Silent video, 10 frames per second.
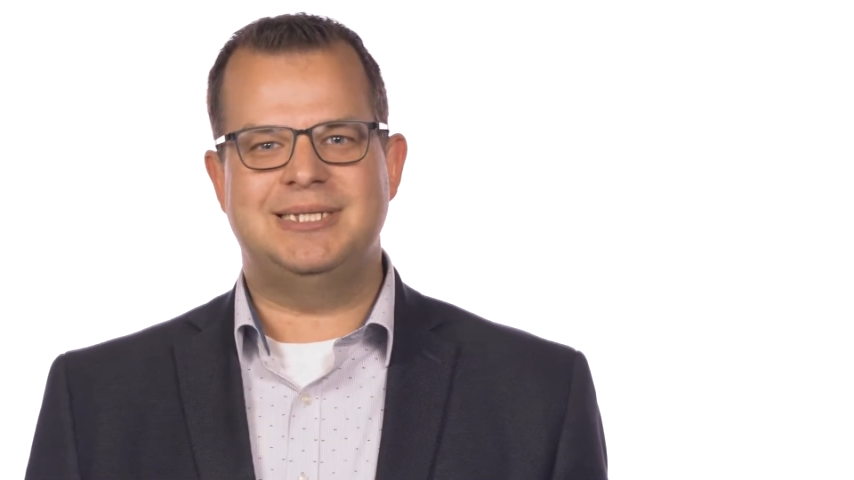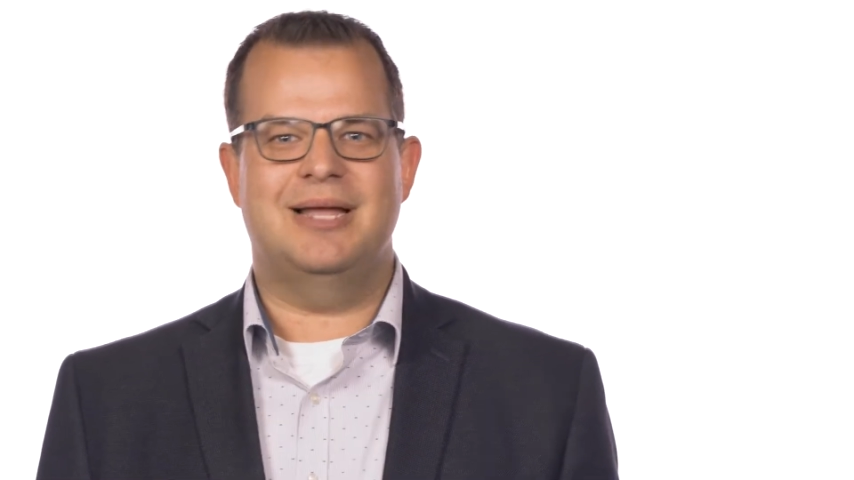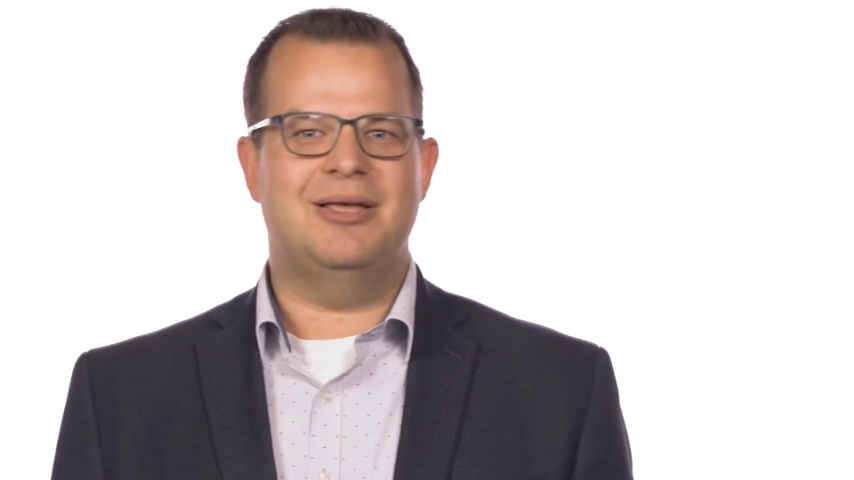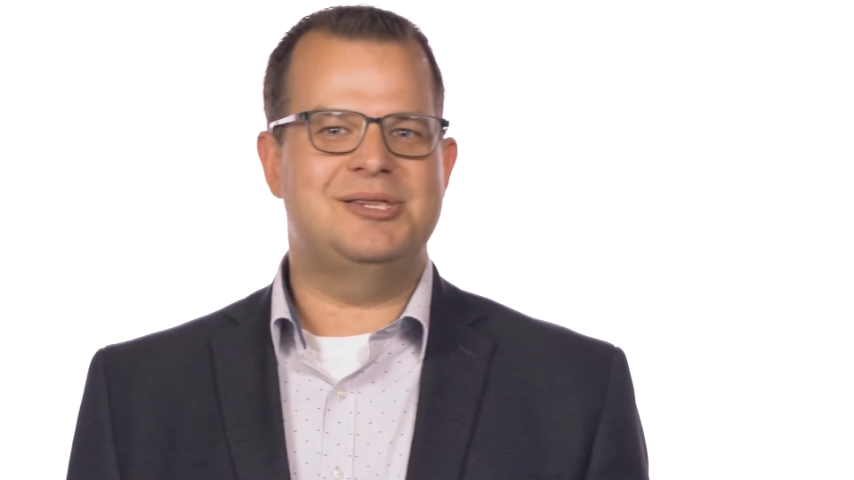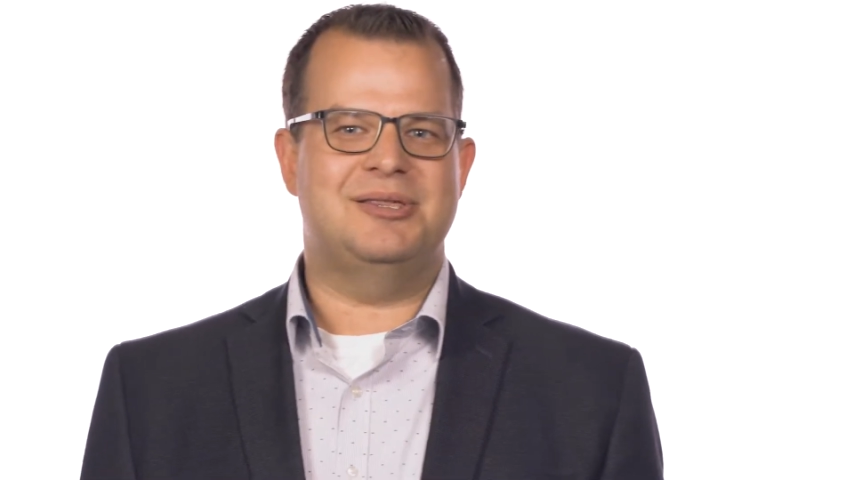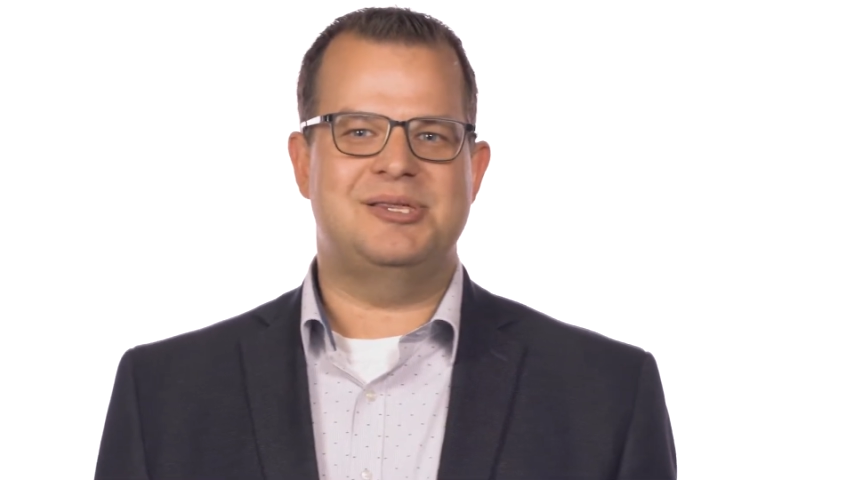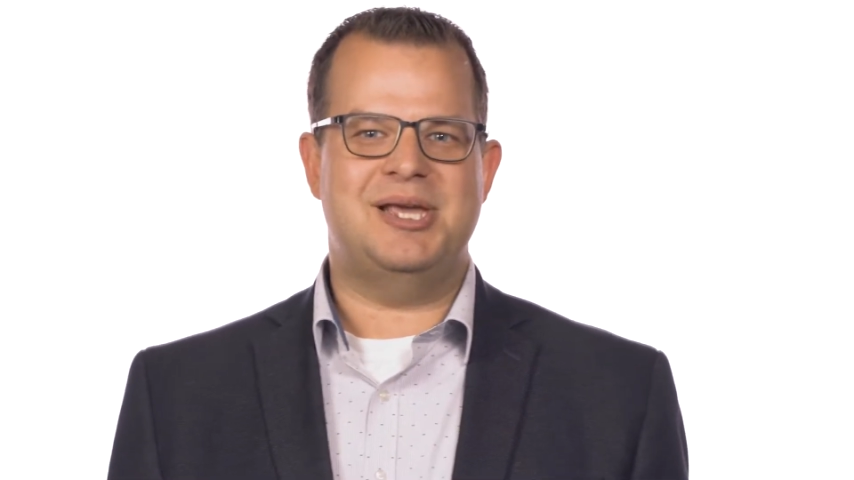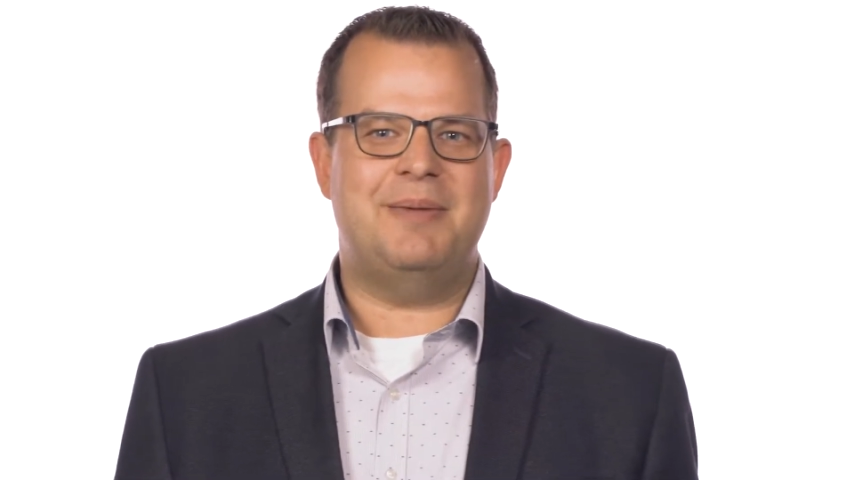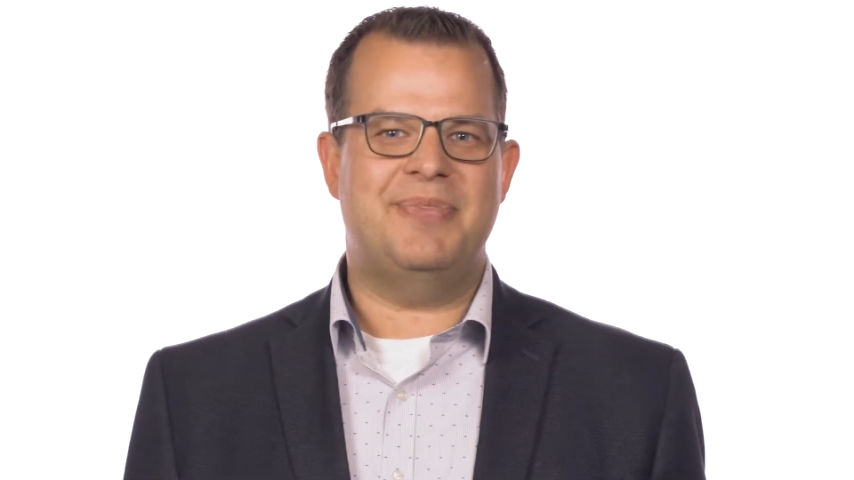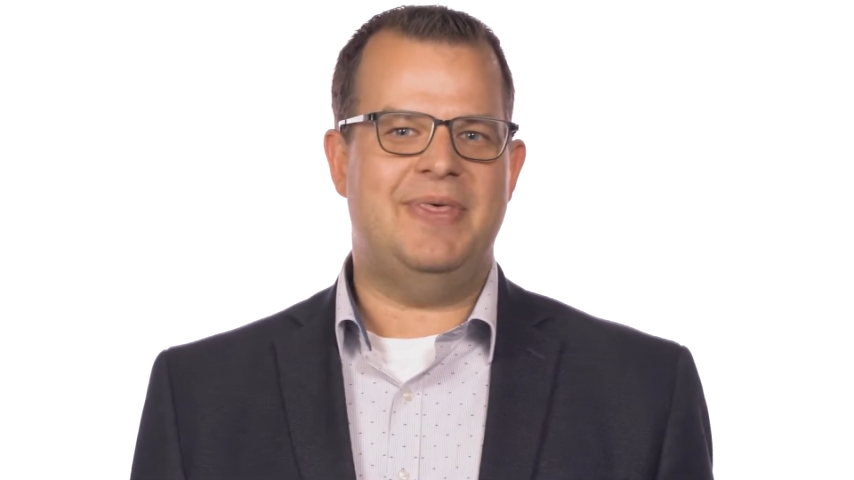tell us the
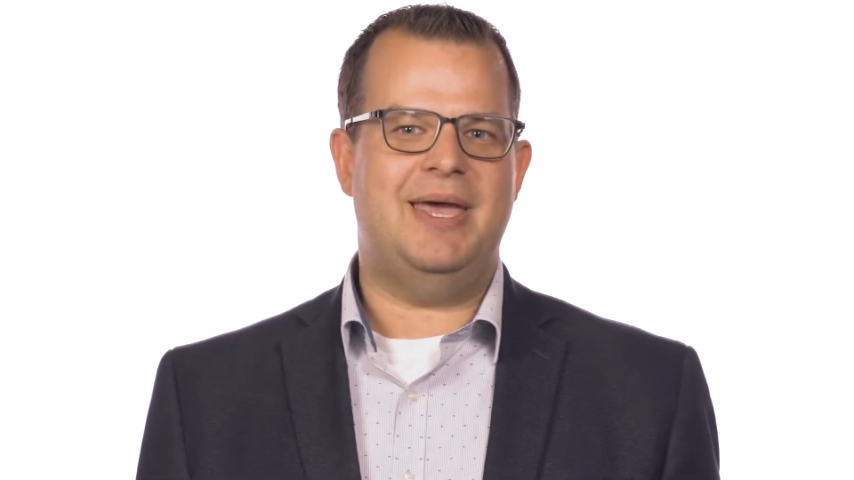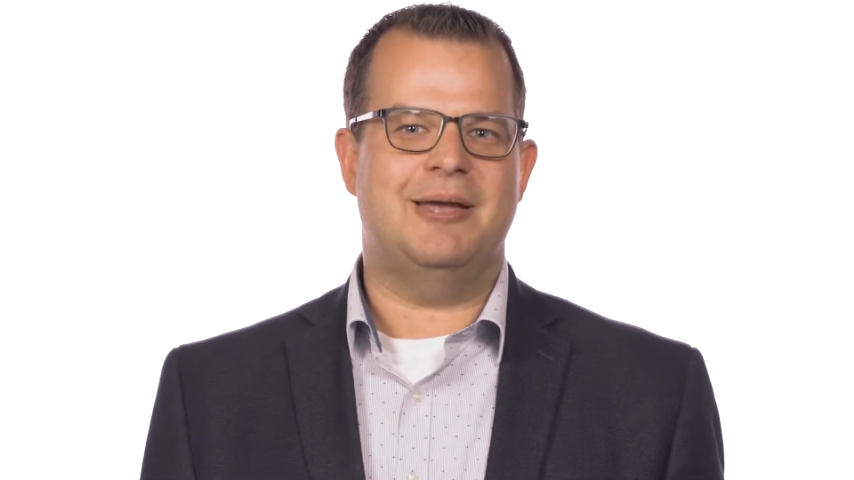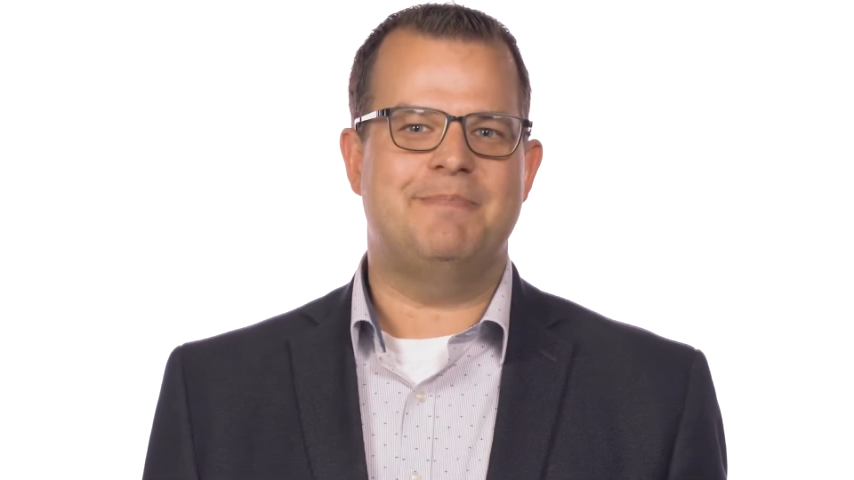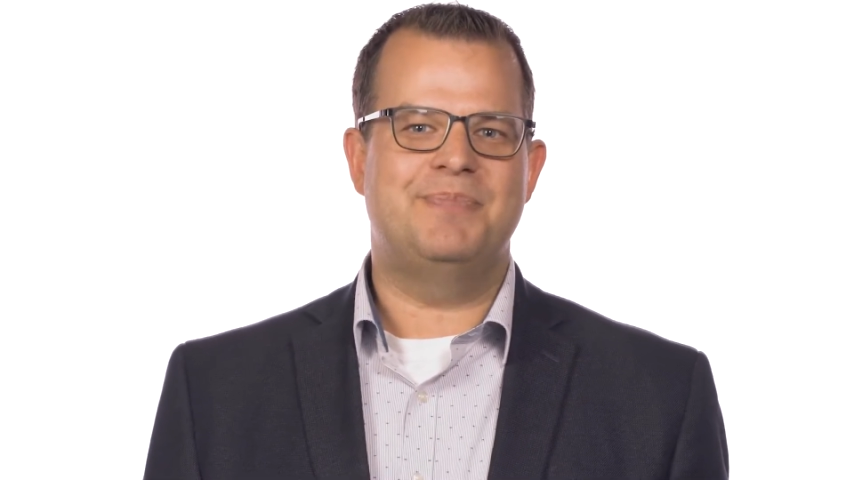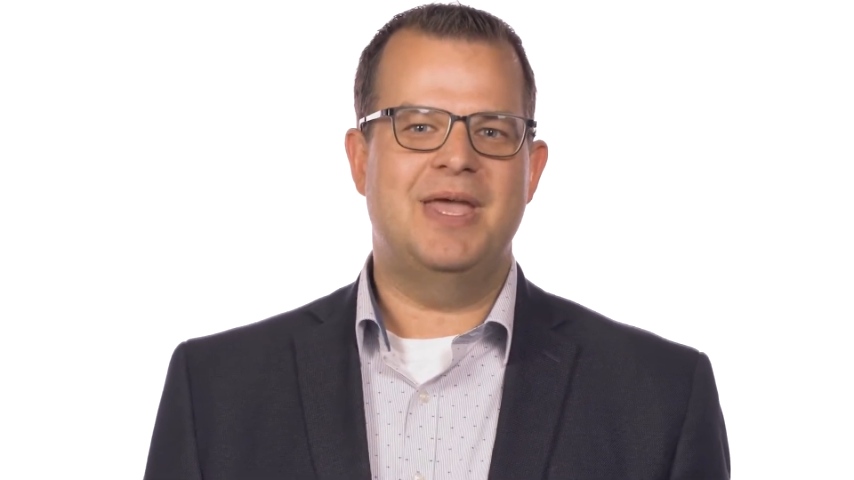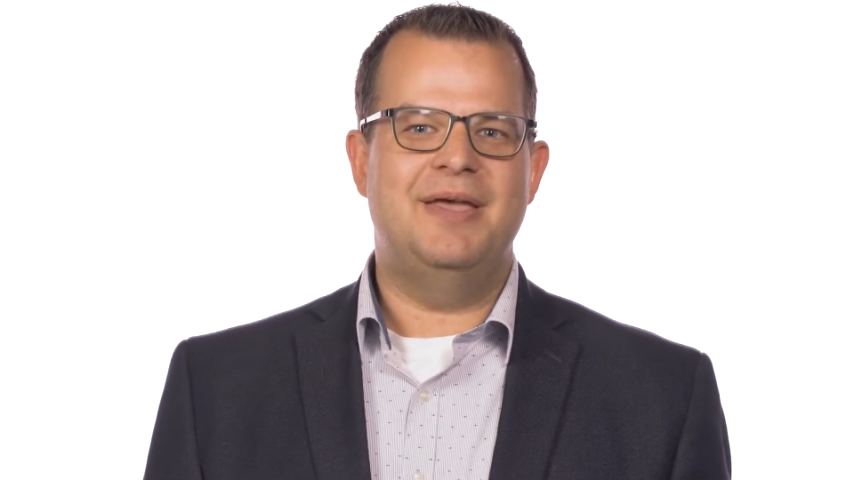same thing.